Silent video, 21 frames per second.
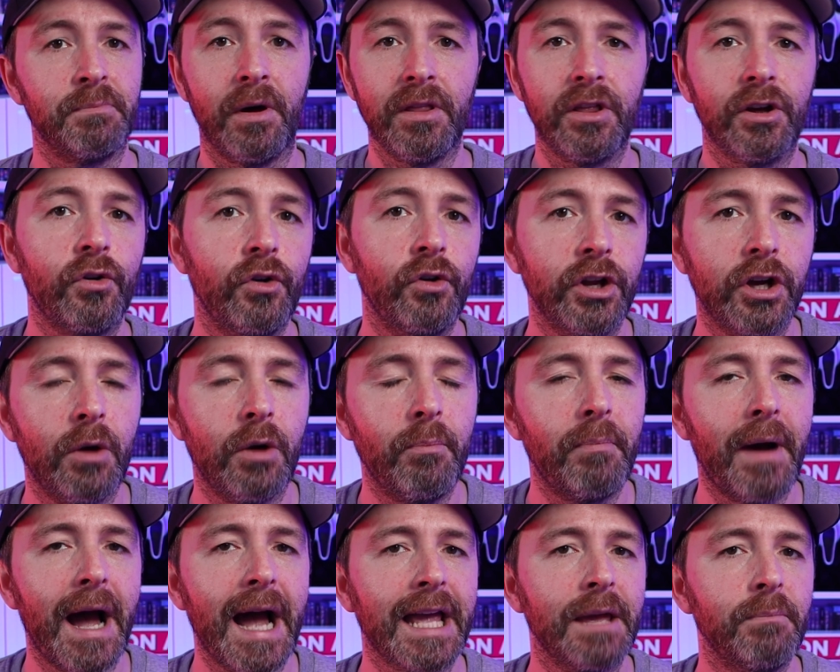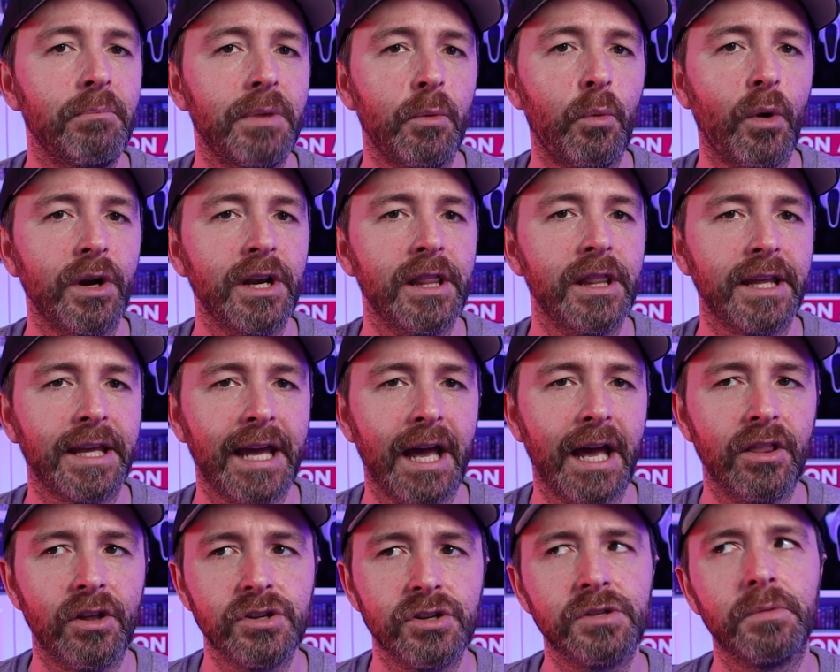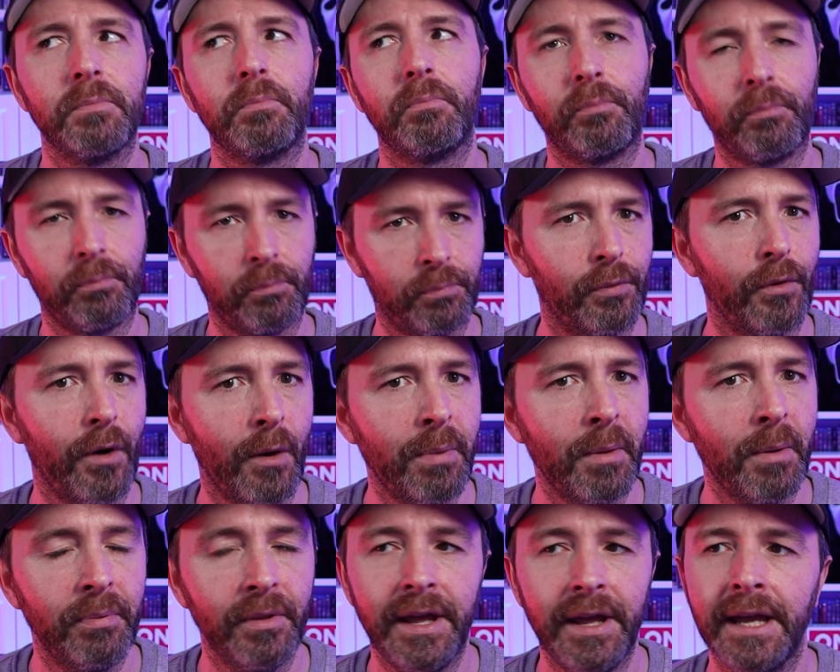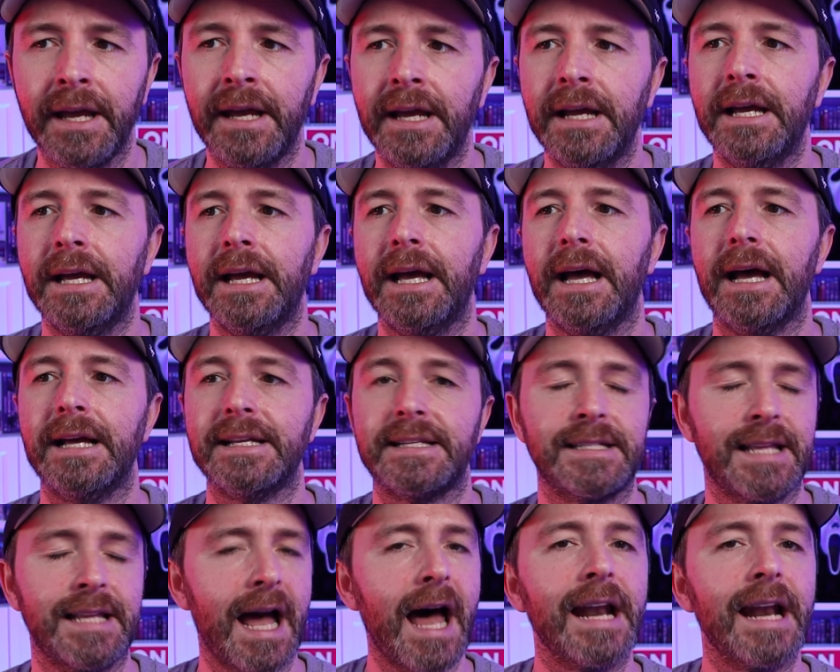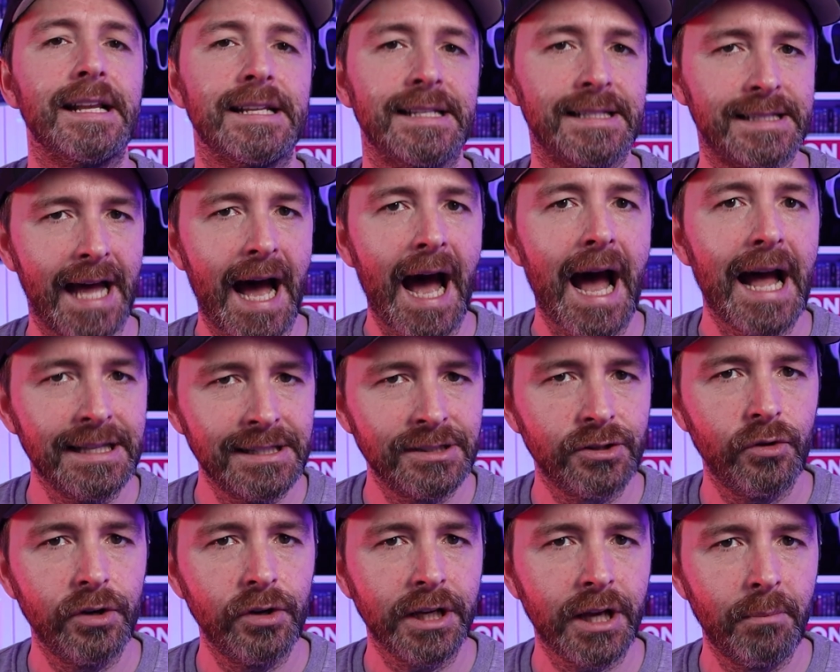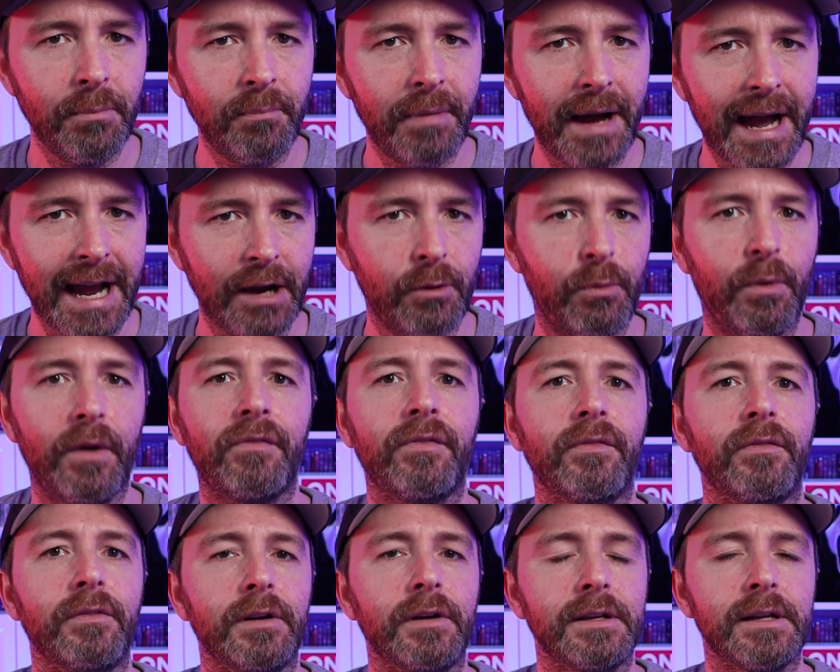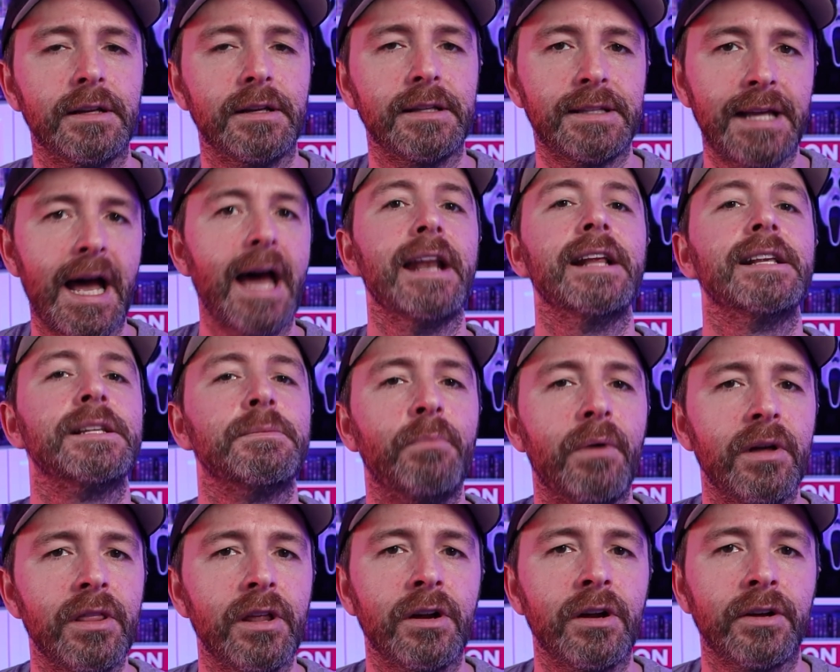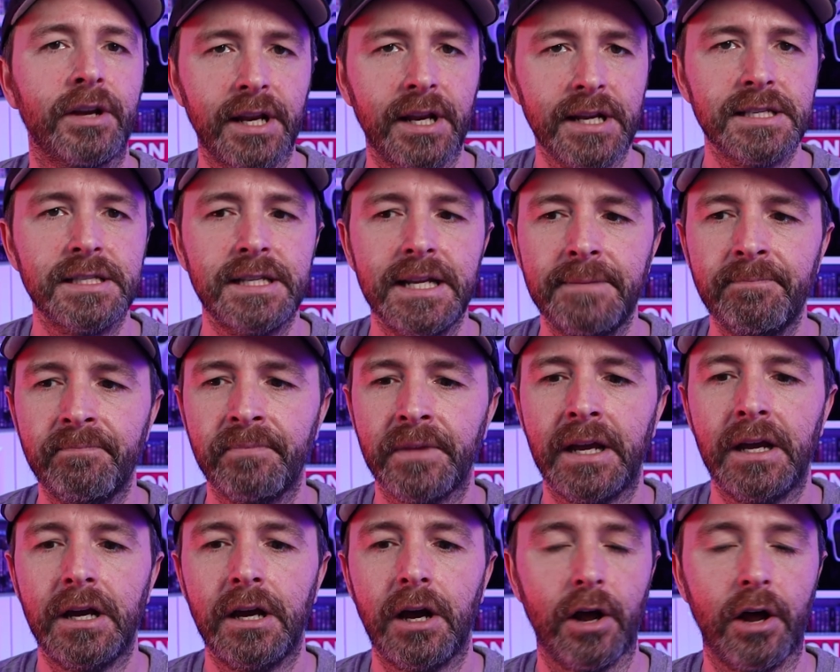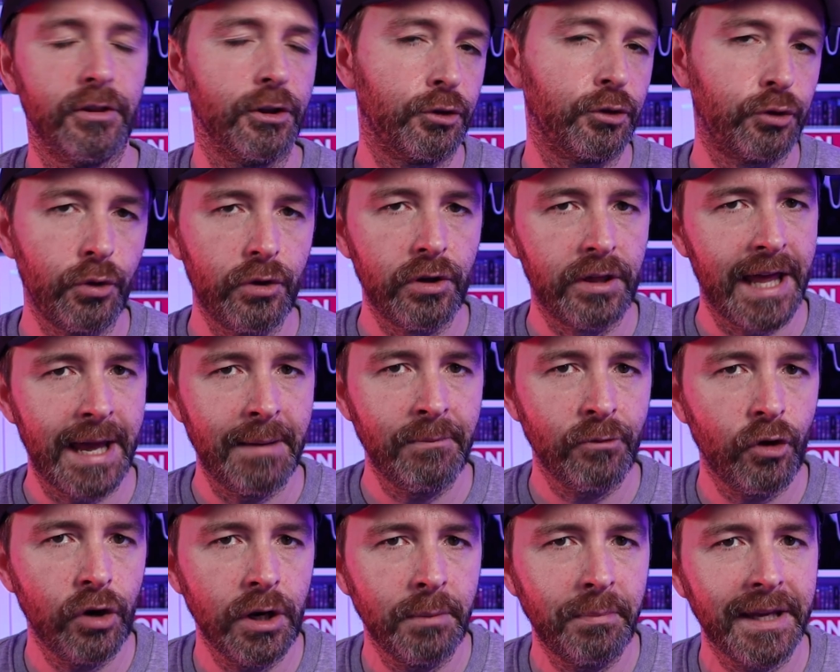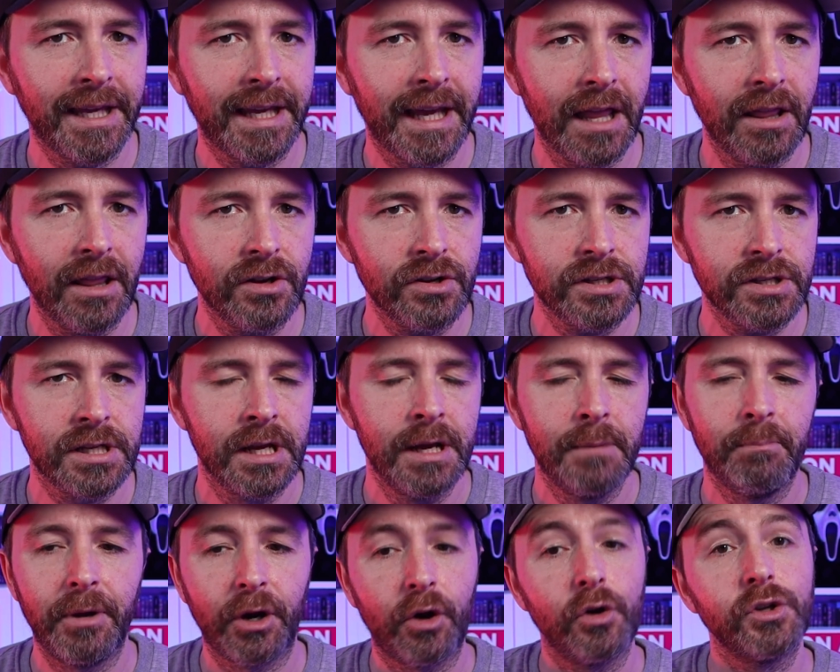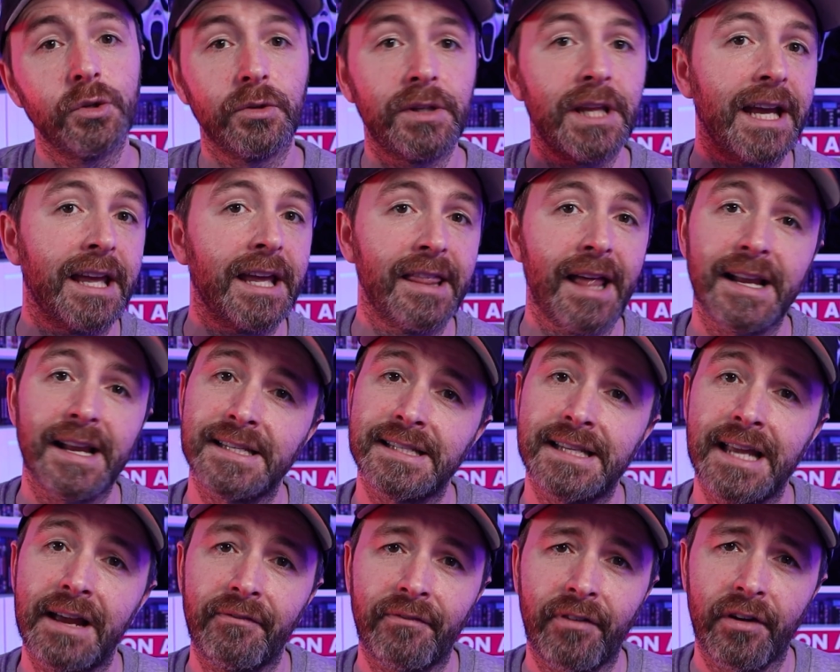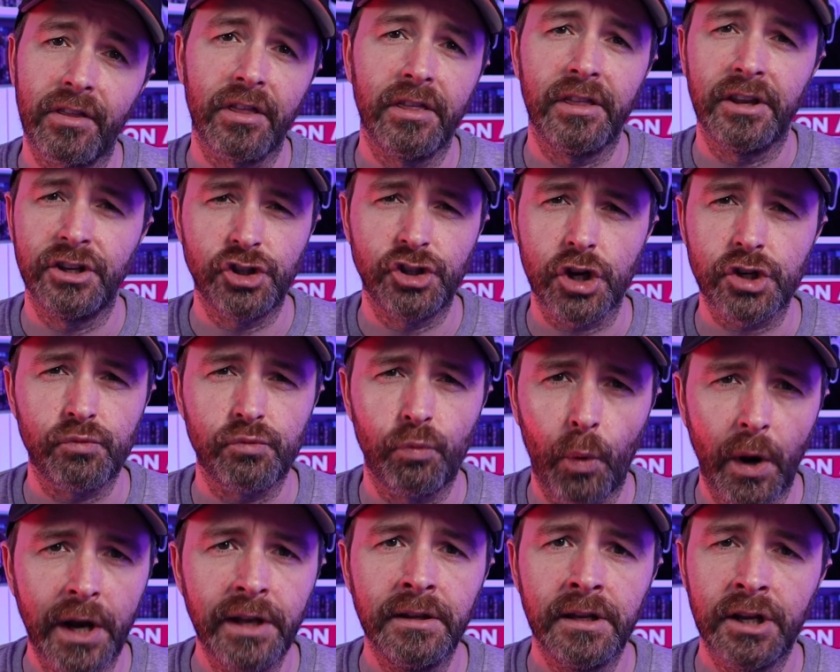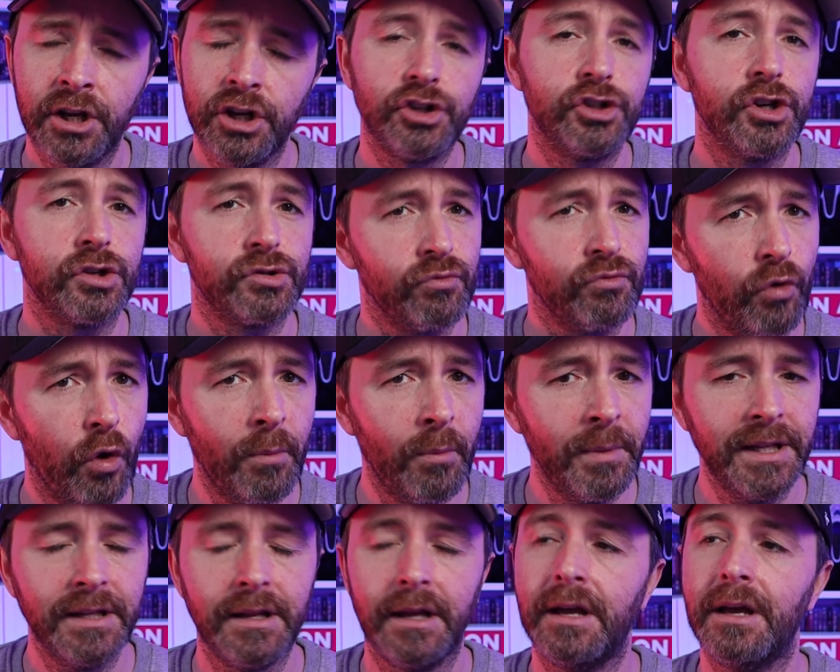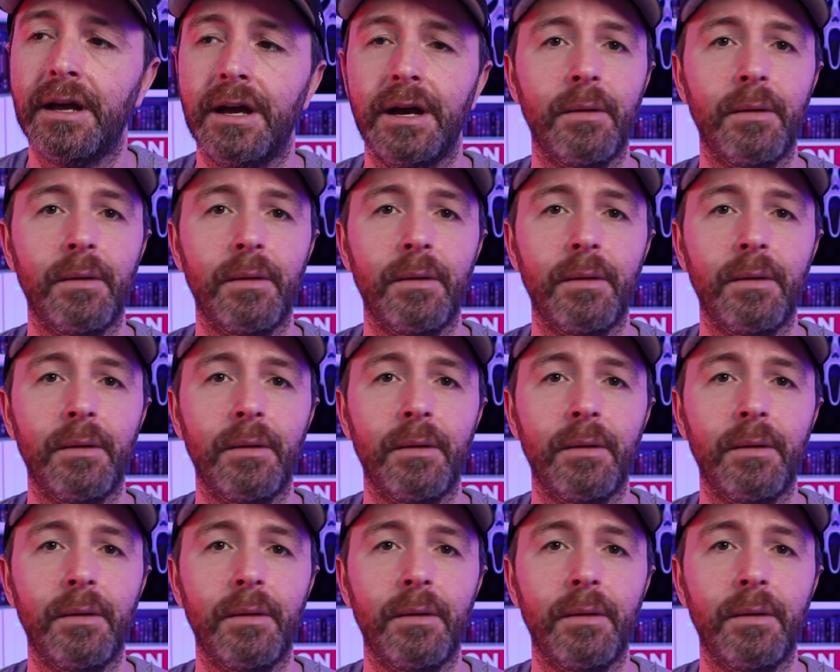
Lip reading: mother going to come back and be one of the killers? Probably. Is Tara's dad going to come back with Tara's mother, Christine? Are the two of them going to be killers because they'll take it that step further than just Roman?